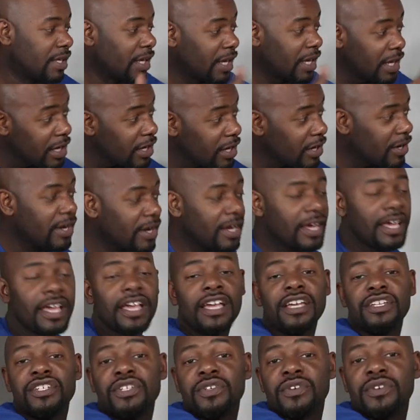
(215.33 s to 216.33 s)
here
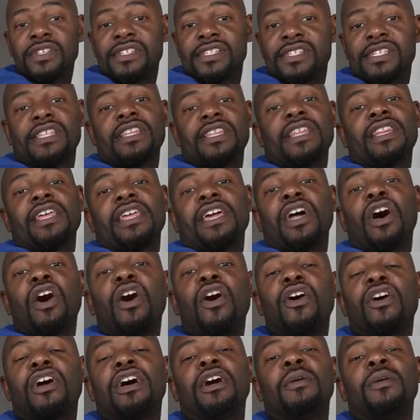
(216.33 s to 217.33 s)
is you can see that they
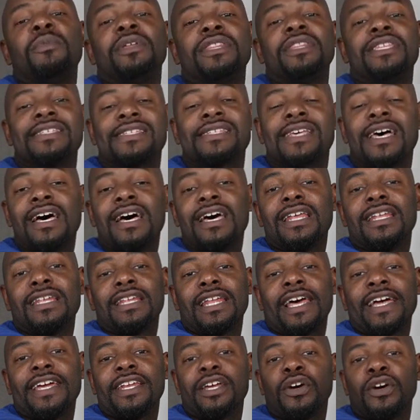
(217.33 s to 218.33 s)
all come with this
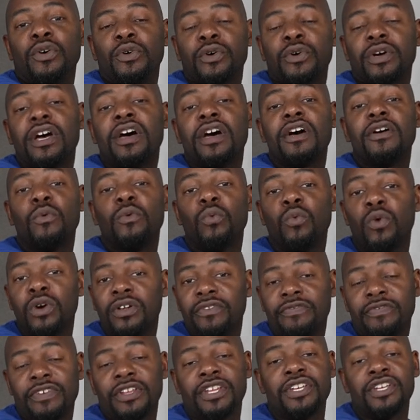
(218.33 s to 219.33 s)
light oak wood
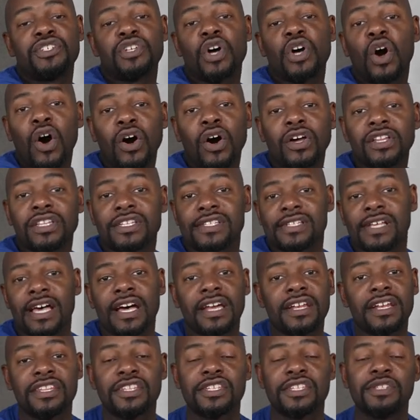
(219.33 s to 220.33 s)
finish on the side
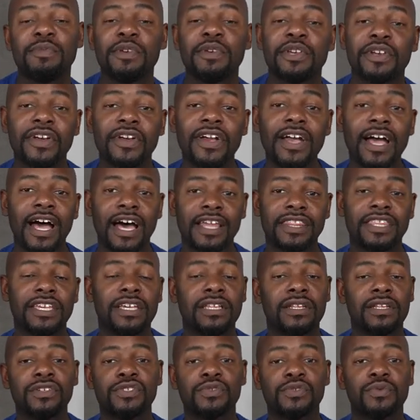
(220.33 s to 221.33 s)
of the speaker. I think
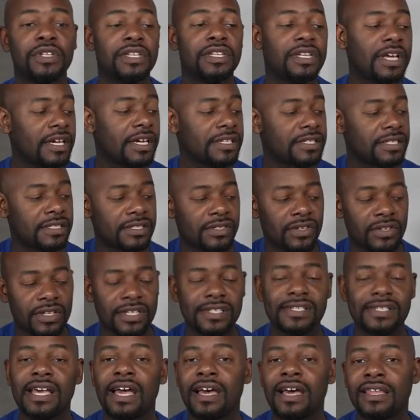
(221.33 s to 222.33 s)
it looks really nice. It's on the
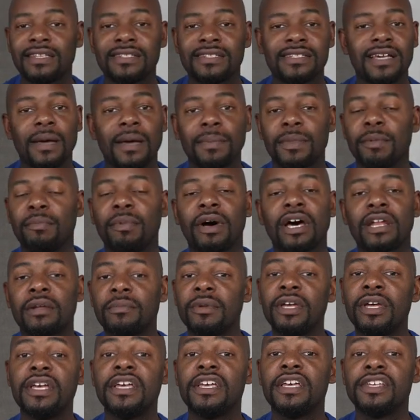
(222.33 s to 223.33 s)
side, the top, the bottom,
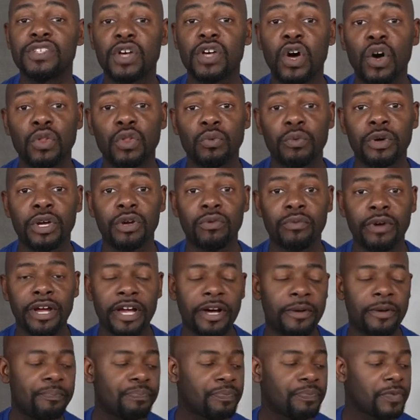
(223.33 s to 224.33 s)
it's all the way
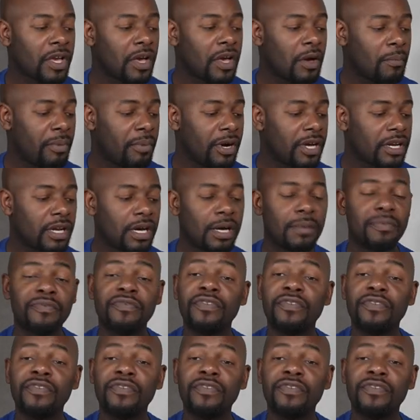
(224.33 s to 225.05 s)
around. But up